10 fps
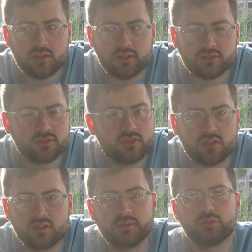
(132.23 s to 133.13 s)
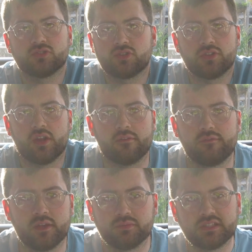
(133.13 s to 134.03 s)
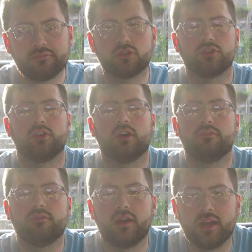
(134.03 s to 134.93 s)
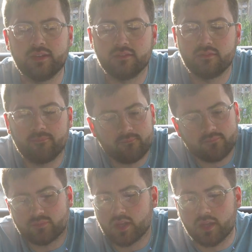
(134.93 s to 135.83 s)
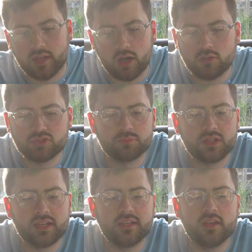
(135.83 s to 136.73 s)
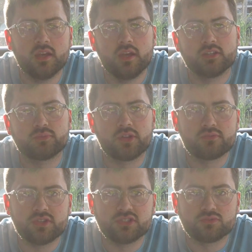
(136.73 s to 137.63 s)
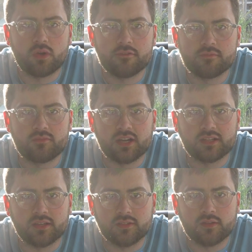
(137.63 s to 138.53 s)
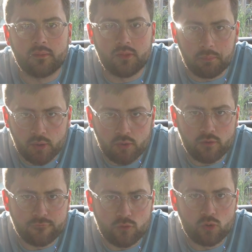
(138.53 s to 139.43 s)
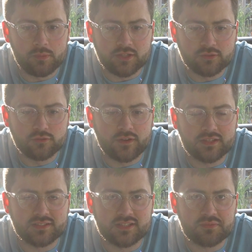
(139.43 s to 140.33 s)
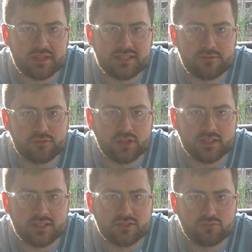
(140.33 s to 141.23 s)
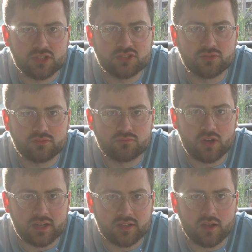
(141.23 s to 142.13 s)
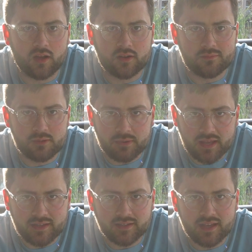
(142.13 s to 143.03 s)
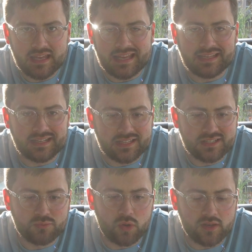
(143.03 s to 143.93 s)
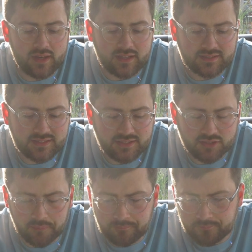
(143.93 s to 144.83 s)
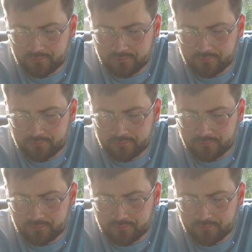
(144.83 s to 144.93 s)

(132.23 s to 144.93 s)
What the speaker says: It wasn't good enough. It was never good enough. And ultimately, it's one of the reasons why we've been relegated. The poor form in 2023 is the reason Reading are going to be playing in League One next season.